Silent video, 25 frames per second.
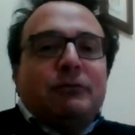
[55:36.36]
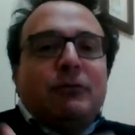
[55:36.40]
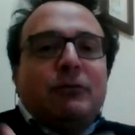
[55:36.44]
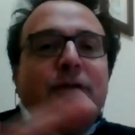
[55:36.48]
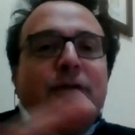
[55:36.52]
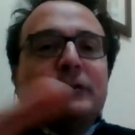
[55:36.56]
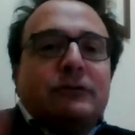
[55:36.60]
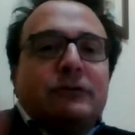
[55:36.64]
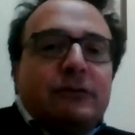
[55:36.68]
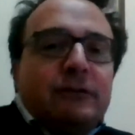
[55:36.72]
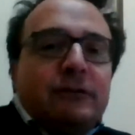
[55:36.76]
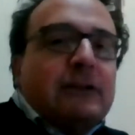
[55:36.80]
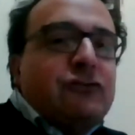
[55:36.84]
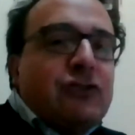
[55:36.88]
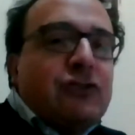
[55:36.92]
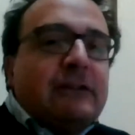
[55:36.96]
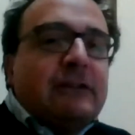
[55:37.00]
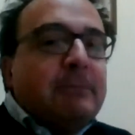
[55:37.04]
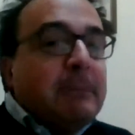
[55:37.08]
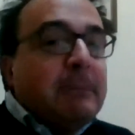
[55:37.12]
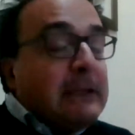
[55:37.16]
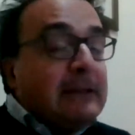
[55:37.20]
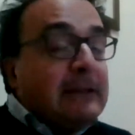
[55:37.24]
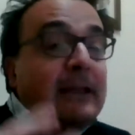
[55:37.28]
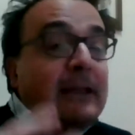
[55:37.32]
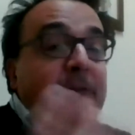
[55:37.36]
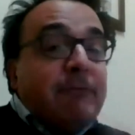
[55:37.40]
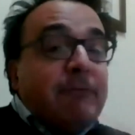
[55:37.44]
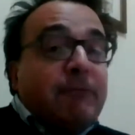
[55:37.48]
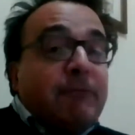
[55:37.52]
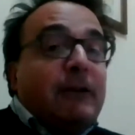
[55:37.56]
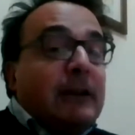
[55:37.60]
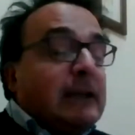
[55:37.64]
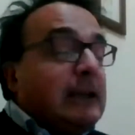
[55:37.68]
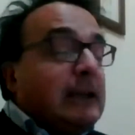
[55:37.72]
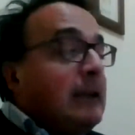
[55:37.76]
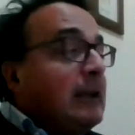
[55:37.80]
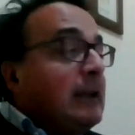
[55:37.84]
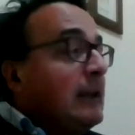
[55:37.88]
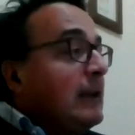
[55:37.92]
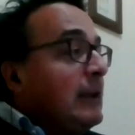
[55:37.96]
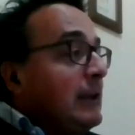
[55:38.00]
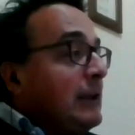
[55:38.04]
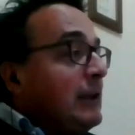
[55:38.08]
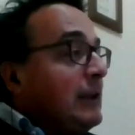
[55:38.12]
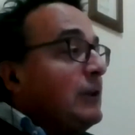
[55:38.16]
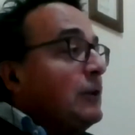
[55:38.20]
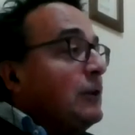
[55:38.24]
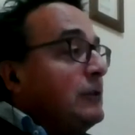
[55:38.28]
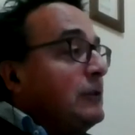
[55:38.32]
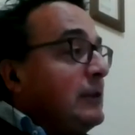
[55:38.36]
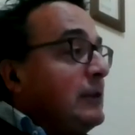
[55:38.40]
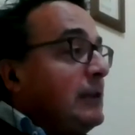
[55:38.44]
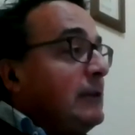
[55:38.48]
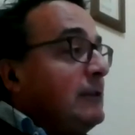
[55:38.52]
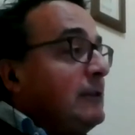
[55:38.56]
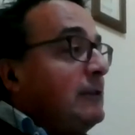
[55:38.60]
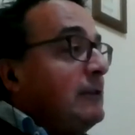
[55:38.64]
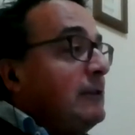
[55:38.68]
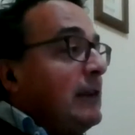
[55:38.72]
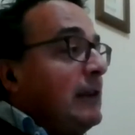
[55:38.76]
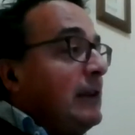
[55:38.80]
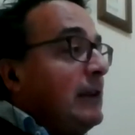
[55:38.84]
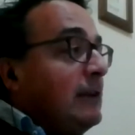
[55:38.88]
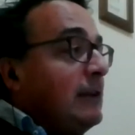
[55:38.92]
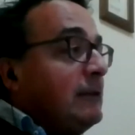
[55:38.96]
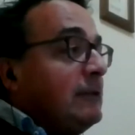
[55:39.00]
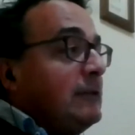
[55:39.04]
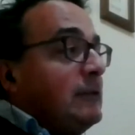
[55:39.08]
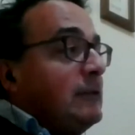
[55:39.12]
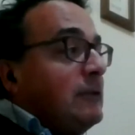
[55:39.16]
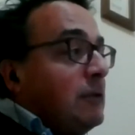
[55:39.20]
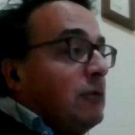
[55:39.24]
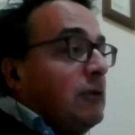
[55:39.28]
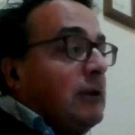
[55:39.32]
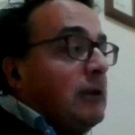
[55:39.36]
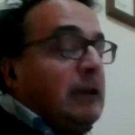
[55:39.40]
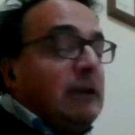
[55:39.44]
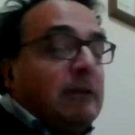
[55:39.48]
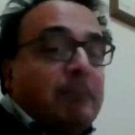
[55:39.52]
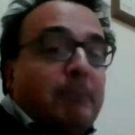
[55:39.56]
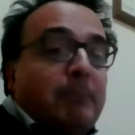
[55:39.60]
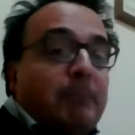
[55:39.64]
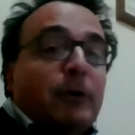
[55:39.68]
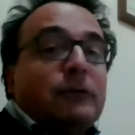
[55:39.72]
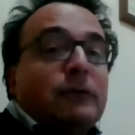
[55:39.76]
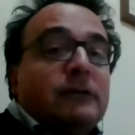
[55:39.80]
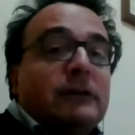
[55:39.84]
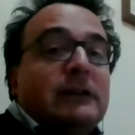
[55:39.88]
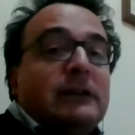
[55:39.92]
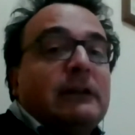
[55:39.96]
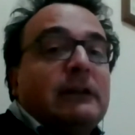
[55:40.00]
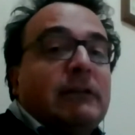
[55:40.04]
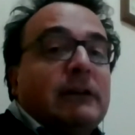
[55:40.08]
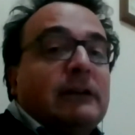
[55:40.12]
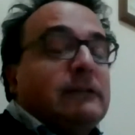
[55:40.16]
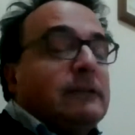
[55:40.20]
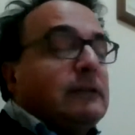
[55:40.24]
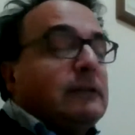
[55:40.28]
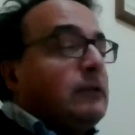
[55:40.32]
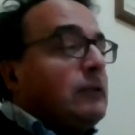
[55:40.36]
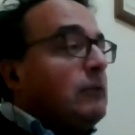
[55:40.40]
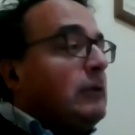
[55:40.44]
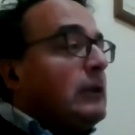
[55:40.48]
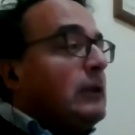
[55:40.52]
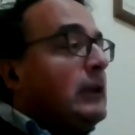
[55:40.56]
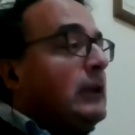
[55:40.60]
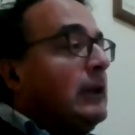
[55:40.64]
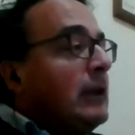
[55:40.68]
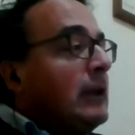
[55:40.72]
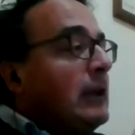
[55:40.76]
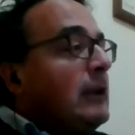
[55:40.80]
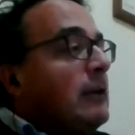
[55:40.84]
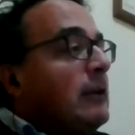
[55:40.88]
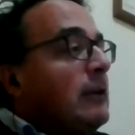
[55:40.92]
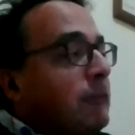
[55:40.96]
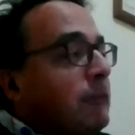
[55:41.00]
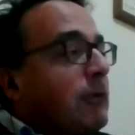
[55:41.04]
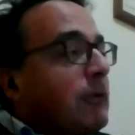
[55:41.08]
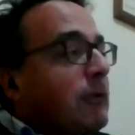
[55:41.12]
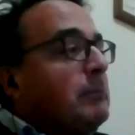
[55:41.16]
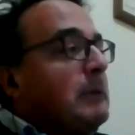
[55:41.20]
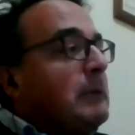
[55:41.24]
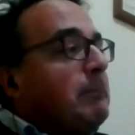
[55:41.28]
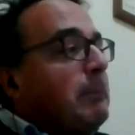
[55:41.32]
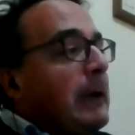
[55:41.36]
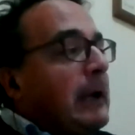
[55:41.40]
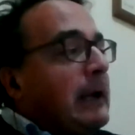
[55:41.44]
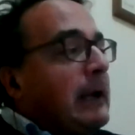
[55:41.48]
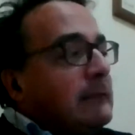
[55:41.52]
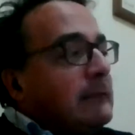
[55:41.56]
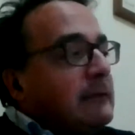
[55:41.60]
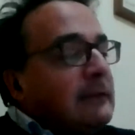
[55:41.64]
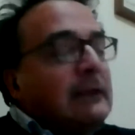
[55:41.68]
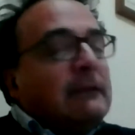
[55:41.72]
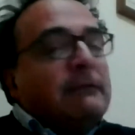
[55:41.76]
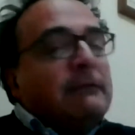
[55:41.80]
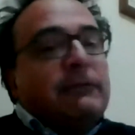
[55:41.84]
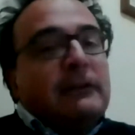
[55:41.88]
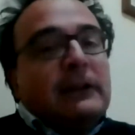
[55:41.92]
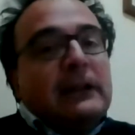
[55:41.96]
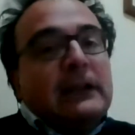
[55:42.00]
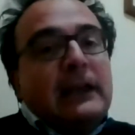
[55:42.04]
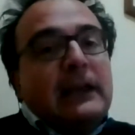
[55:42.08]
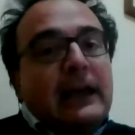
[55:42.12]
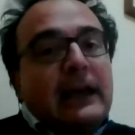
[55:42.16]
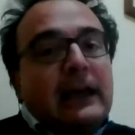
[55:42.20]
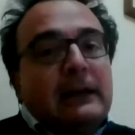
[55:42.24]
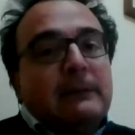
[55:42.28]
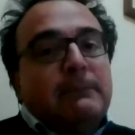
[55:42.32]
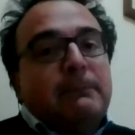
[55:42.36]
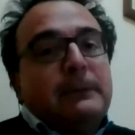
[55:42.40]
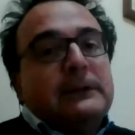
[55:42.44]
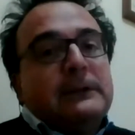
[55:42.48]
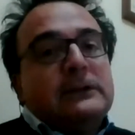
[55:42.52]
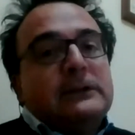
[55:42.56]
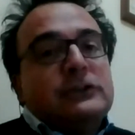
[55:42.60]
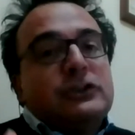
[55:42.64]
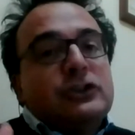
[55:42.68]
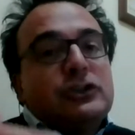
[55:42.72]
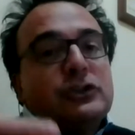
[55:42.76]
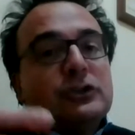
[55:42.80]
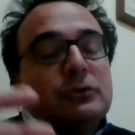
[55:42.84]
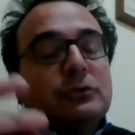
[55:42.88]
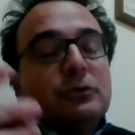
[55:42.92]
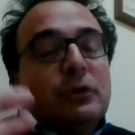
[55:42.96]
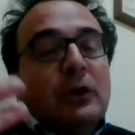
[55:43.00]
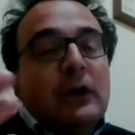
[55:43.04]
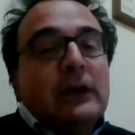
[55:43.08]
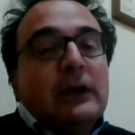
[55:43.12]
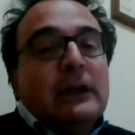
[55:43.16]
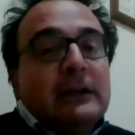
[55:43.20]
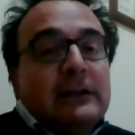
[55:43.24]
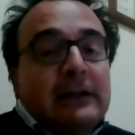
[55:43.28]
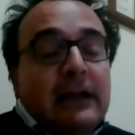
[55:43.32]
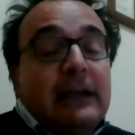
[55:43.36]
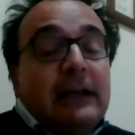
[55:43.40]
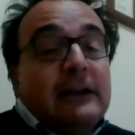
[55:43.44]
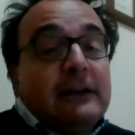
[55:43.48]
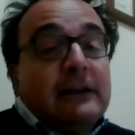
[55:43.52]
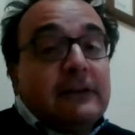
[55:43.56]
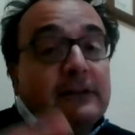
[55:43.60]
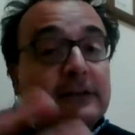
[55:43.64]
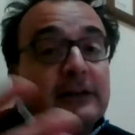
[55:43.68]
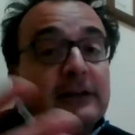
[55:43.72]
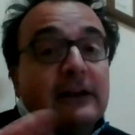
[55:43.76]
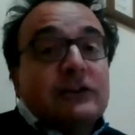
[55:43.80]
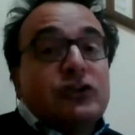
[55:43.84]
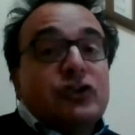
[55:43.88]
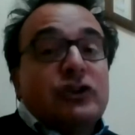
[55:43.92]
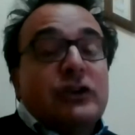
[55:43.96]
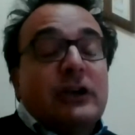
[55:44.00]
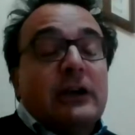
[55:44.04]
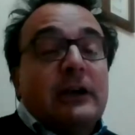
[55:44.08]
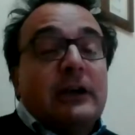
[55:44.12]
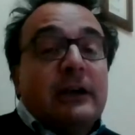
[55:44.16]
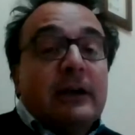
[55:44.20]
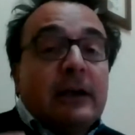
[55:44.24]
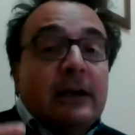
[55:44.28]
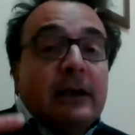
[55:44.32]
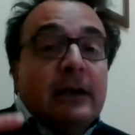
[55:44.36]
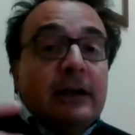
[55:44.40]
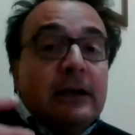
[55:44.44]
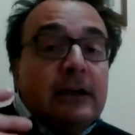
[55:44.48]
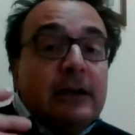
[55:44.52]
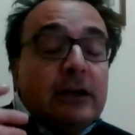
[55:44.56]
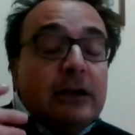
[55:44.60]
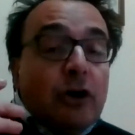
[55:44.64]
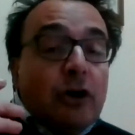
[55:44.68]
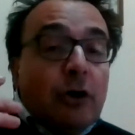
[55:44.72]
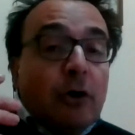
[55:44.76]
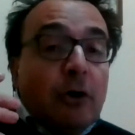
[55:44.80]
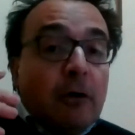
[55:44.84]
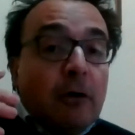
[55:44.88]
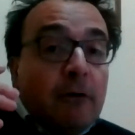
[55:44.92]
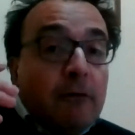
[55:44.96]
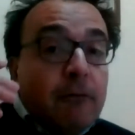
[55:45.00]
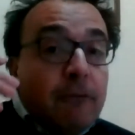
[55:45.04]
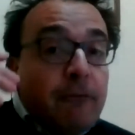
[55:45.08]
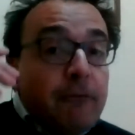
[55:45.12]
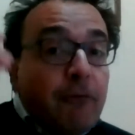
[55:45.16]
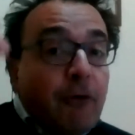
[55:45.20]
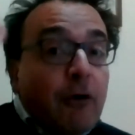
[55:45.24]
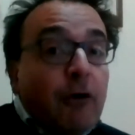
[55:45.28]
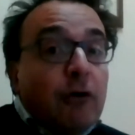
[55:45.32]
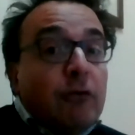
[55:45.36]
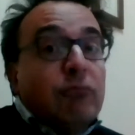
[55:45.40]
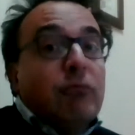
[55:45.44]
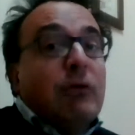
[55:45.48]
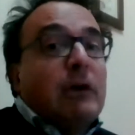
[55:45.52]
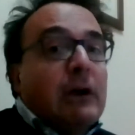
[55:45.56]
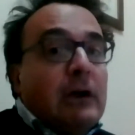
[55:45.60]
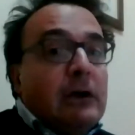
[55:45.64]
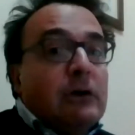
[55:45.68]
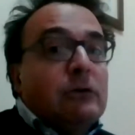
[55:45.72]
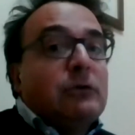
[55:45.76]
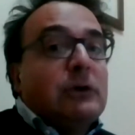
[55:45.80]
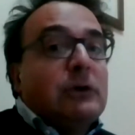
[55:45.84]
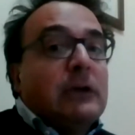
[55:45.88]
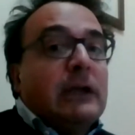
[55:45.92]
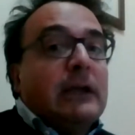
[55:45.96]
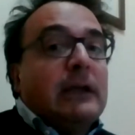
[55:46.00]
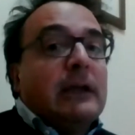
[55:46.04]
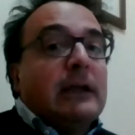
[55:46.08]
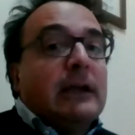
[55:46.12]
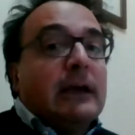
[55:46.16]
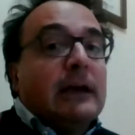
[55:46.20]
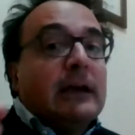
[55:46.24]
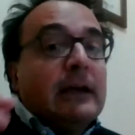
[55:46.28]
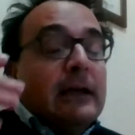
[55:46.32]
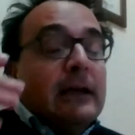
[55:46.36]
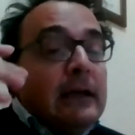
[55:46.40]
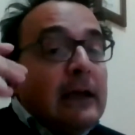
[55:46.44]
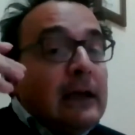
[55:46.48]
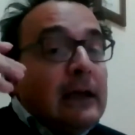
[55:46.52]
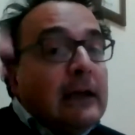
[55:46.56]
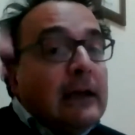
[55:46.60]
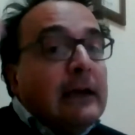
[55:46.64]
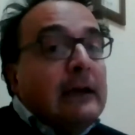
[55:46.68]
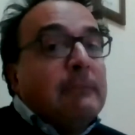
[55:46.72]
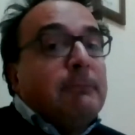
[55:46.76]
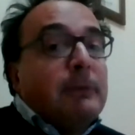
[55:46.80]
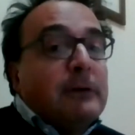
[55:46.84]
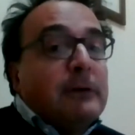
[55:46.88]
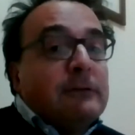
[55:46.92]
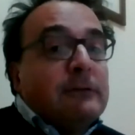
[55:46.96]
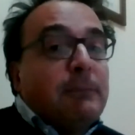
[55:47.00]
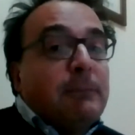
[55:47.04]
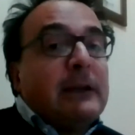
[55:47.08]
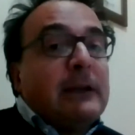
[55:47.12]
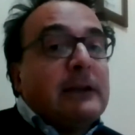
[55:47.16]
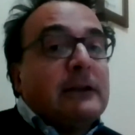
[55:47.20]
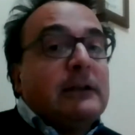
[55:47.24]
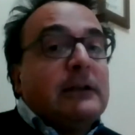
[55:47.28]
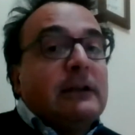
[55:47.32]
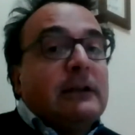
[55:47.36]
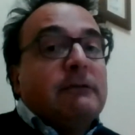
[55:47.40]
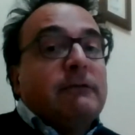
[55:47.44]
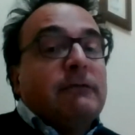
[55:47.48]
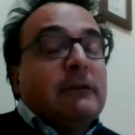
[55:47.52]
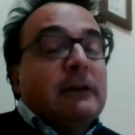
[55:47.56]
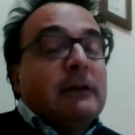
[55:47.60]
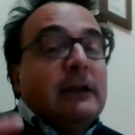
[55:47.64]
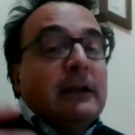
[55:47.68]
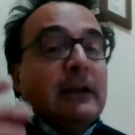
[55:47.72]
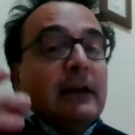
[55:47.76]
do not want to suggest, but definitely, this history, positive history from the past, definitely helped to take such a, forward-looking perspective.